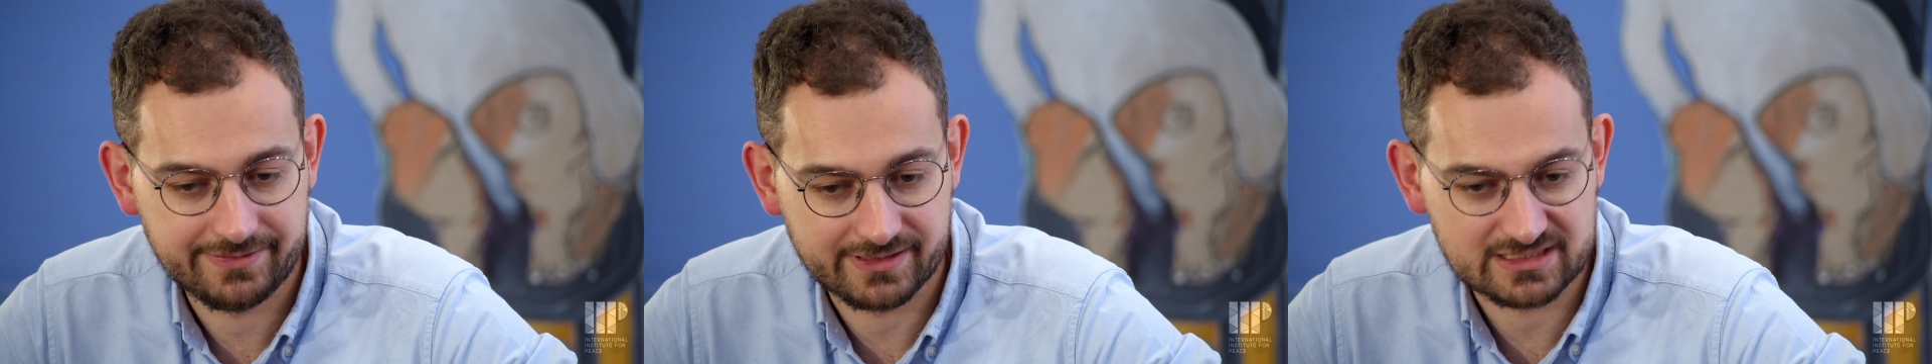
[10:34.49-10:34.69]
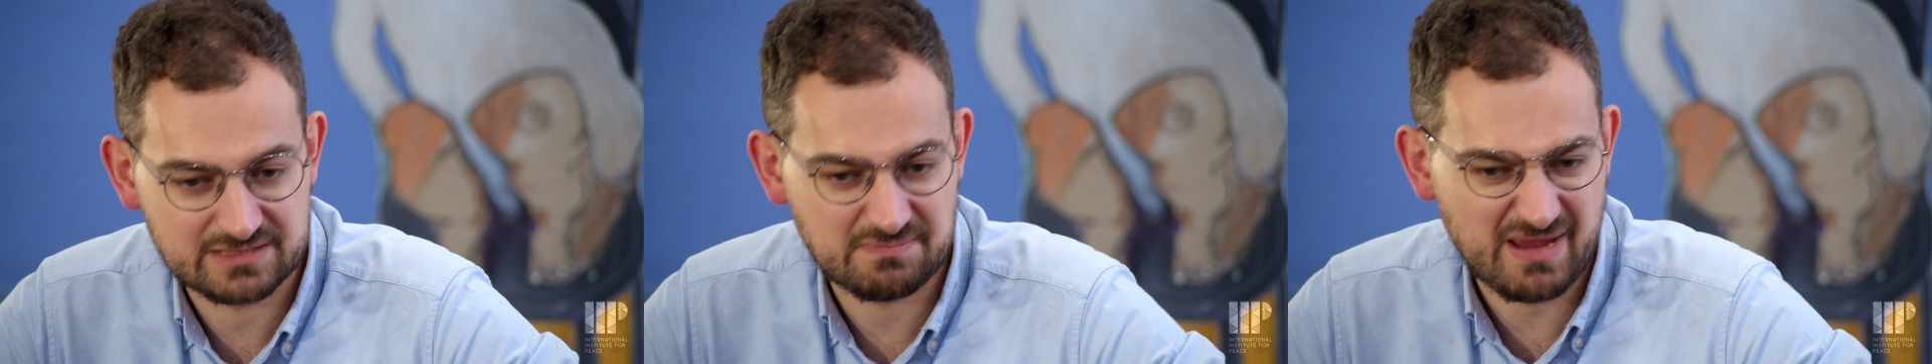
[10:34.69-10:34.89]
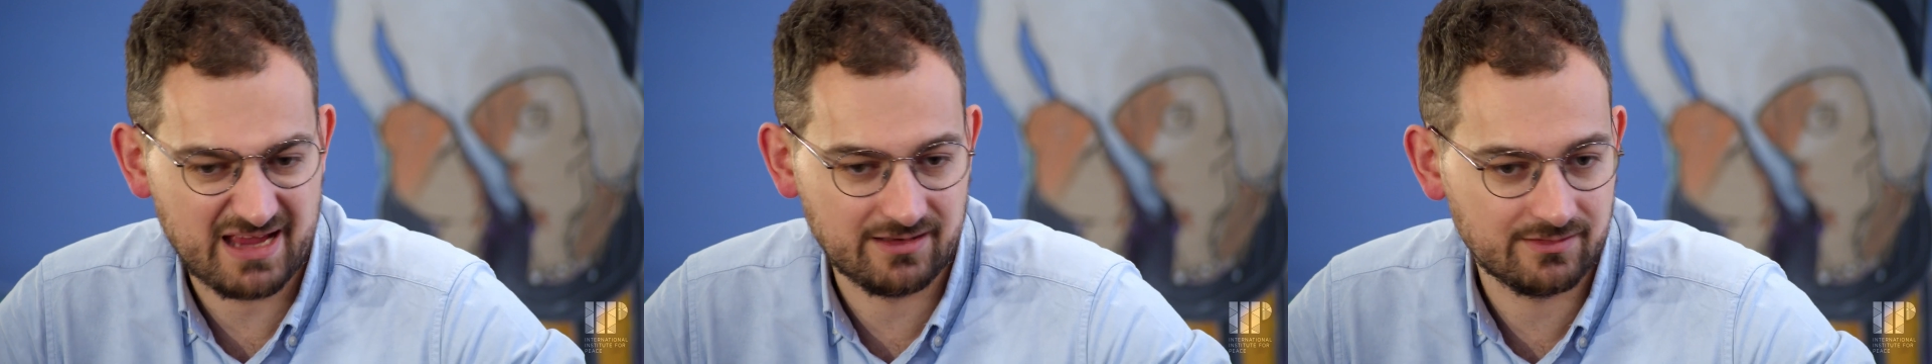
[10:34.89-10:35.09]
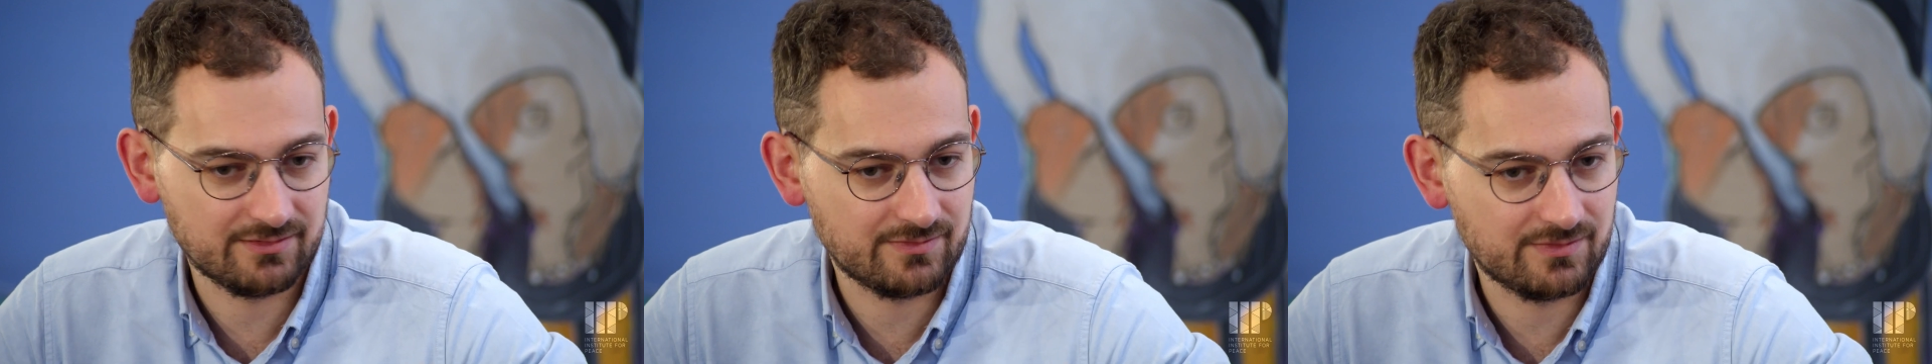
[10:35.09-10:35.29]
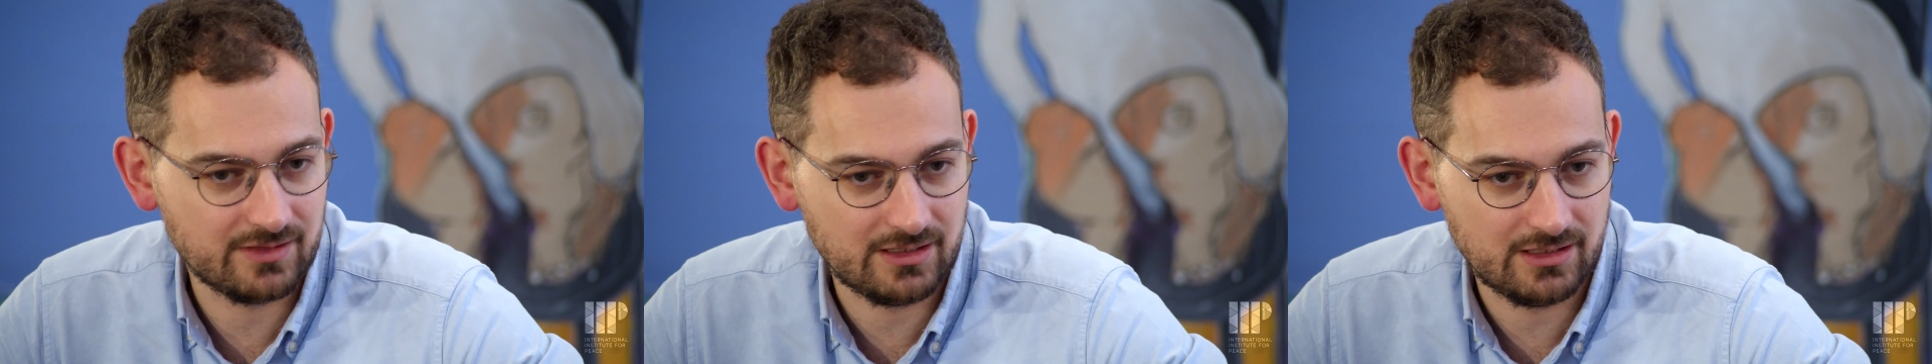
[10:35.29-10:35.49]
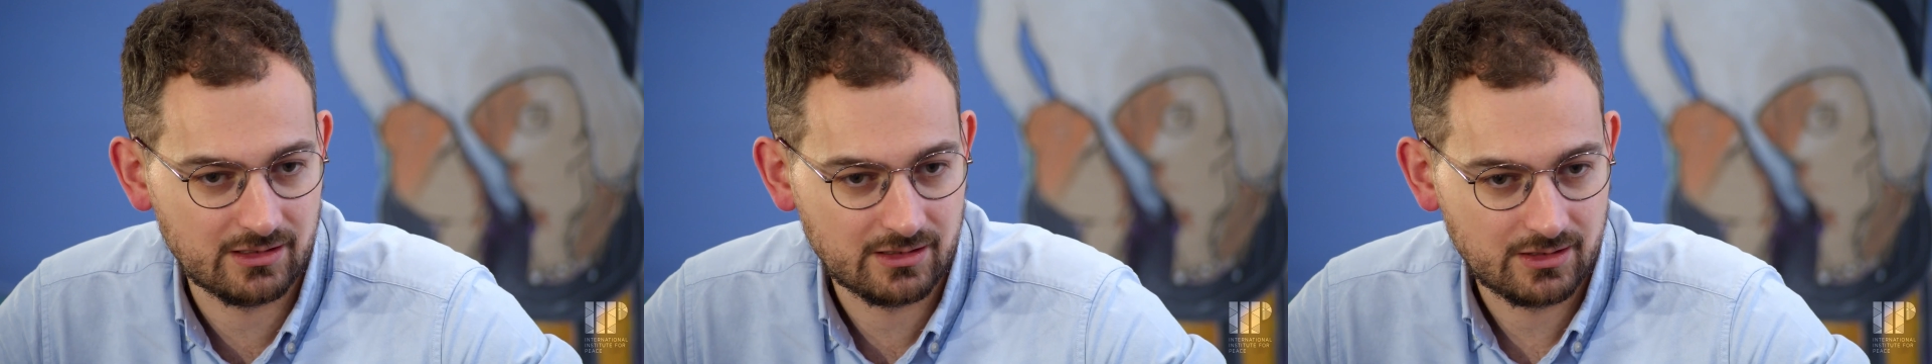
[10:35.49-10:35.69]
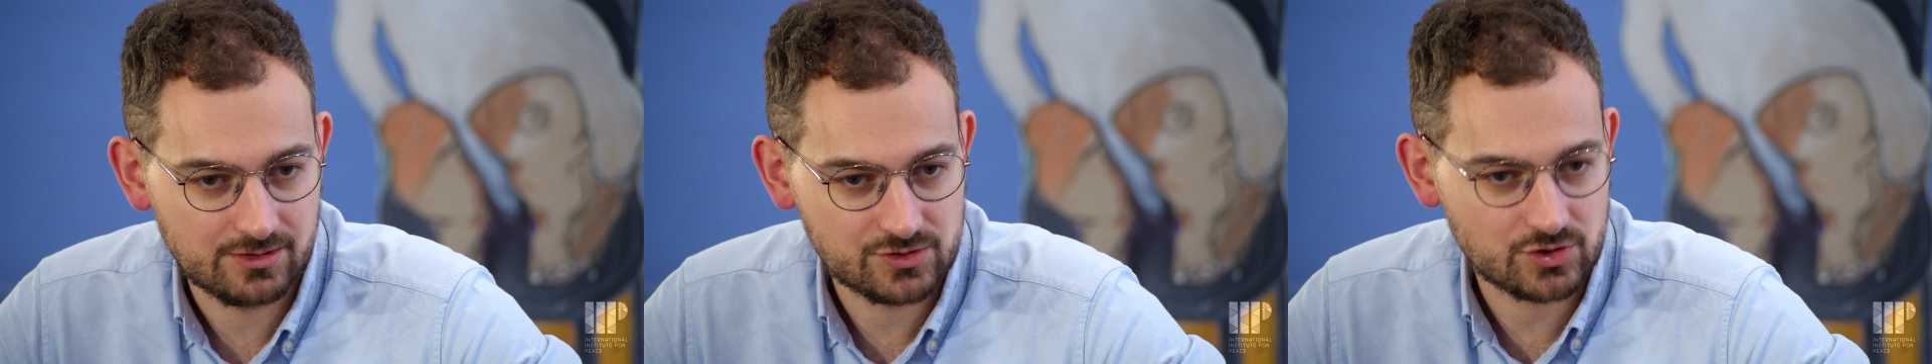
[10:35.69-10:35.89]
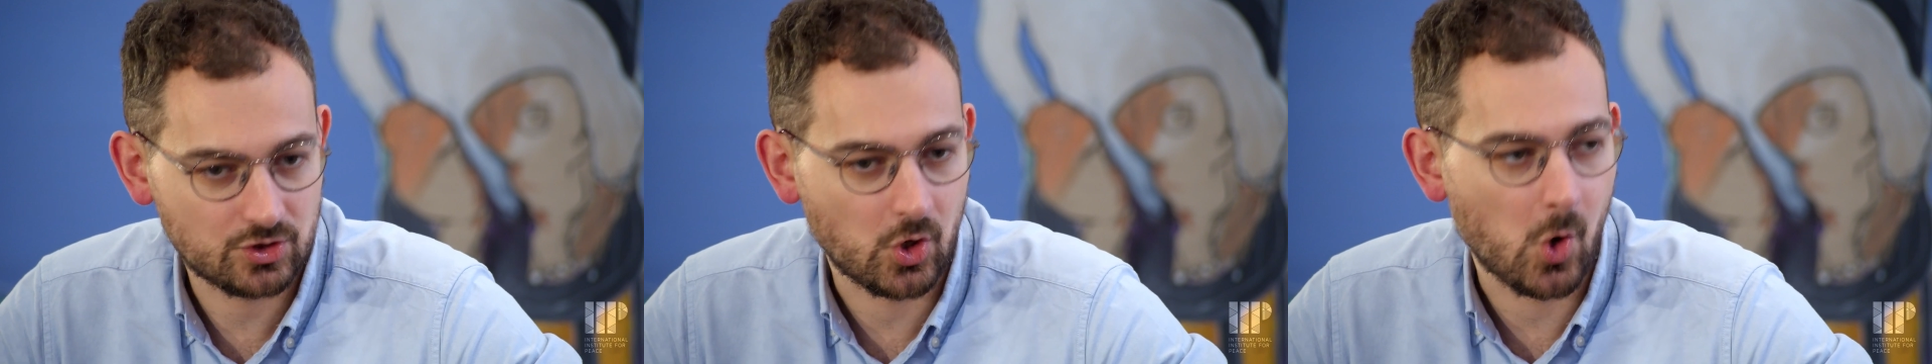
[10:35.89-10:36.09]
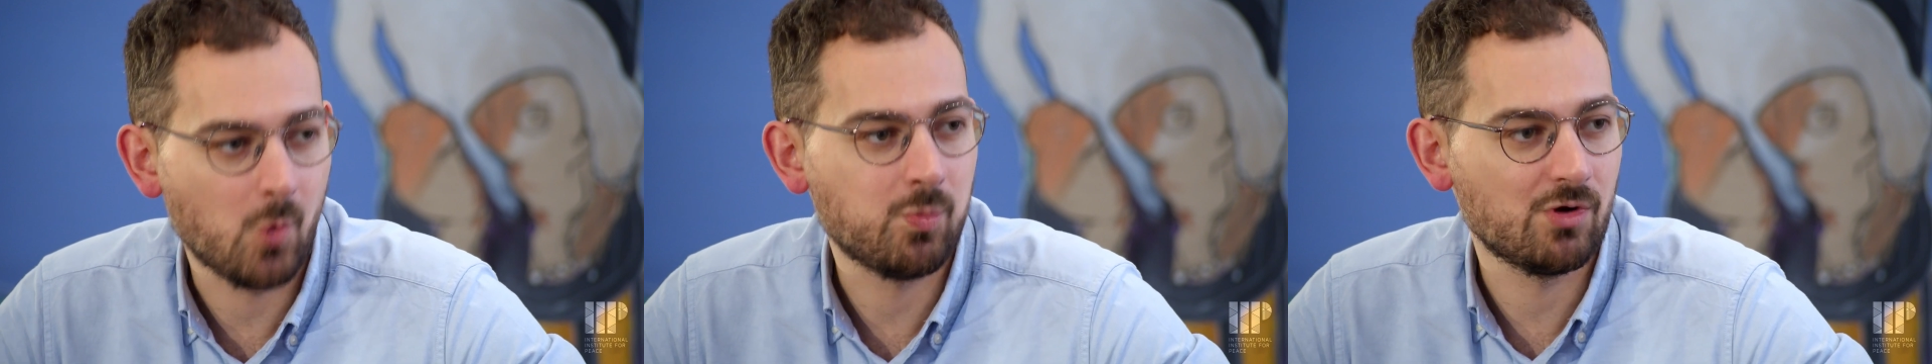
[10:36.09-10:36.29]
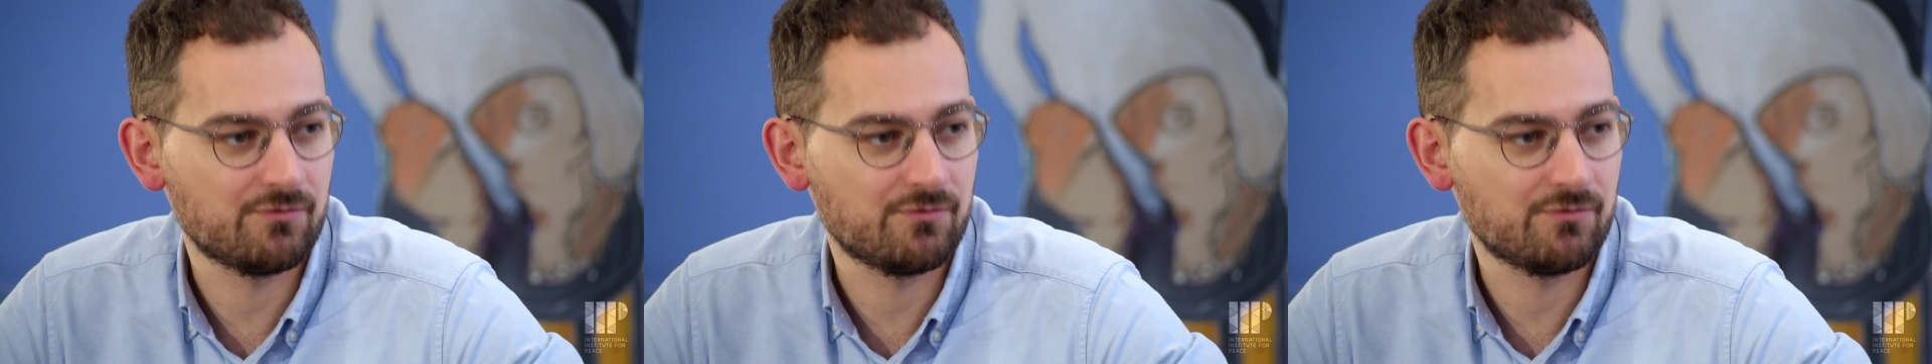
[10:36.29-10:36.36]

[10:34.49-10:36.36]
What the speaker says: expanded the scope